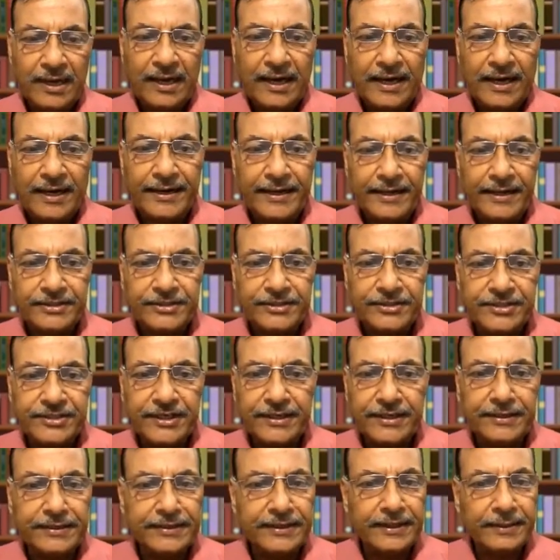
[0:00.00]
and
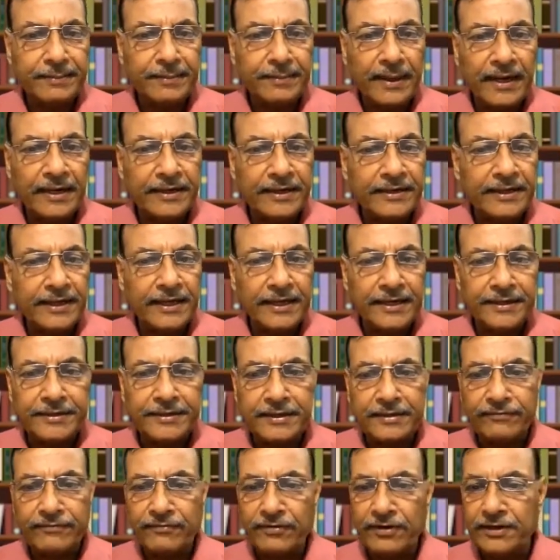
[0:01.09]
extend them at the
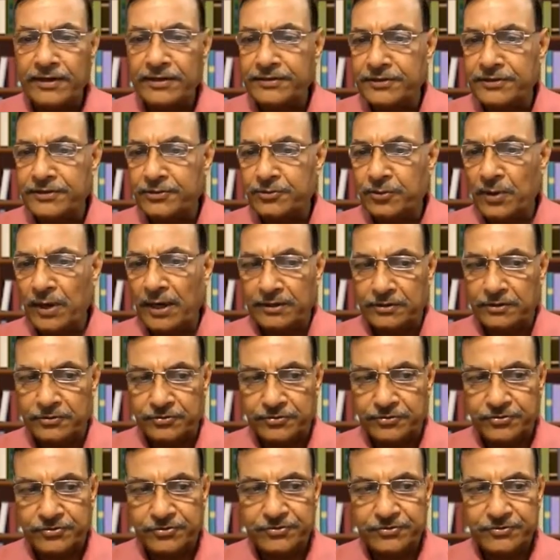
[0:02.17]
interphalangeal
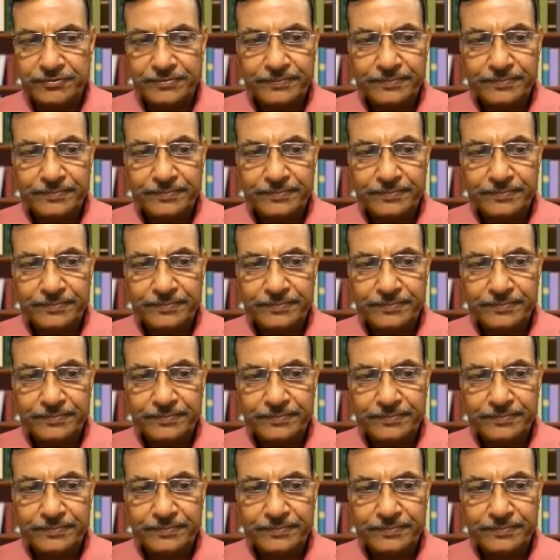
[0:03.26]
joints.